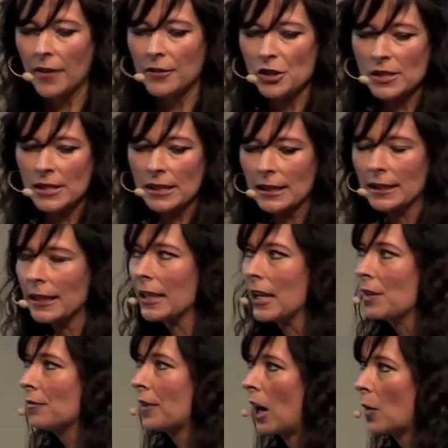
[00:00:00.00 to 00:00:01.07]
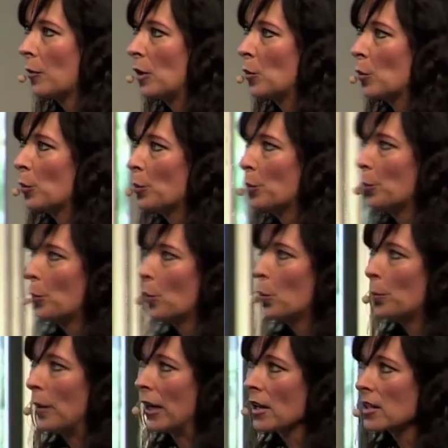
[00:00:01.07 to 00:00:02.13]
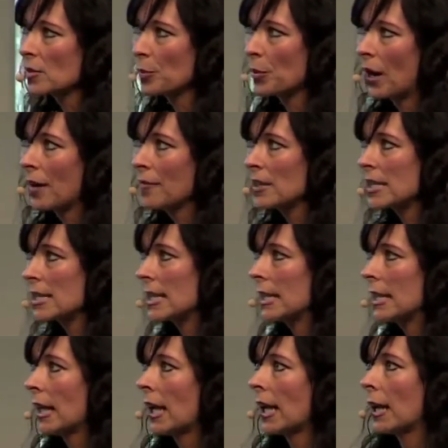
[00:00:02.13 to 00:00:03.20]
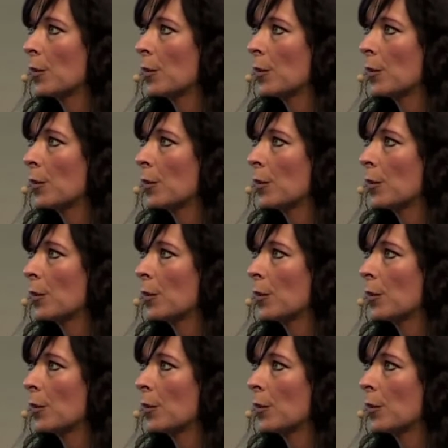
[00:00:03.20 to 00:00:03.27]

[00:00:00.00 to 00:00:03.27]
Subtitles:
Just the clinic environment, because of privacy,